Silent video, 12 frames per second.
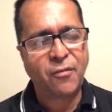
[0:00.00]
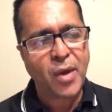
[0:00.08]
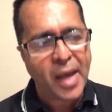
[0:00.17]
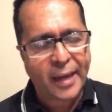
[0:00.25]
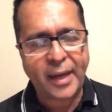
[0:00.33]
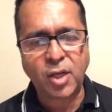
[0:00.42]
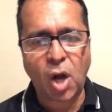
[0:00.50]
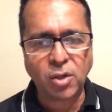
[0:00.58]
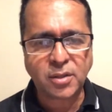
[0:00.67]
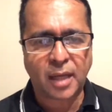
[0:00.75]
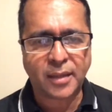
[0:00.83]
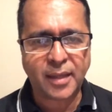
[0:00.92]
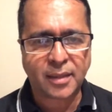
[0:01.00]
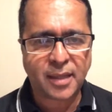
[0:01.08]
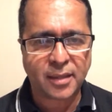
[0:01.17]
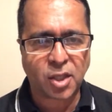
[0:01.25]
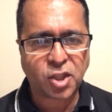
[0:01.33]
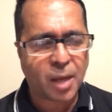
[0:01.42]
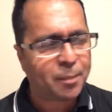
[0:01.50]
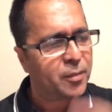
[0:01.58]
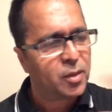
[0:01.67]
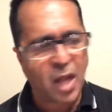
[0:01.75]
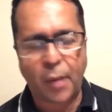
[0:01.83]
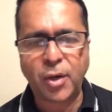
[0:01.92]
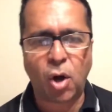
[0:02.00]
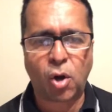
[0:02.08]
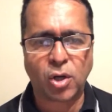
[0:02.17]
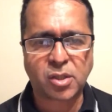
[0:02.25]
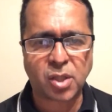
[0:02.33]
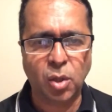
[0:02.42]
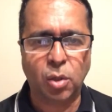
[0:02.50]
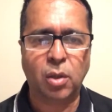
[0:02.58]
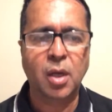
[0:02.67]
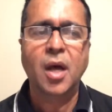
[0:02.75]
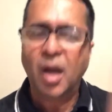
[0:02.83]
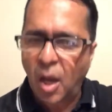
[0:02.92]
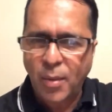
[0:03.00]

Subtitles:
if we're heading down to a dictatorship, then we don't go slow.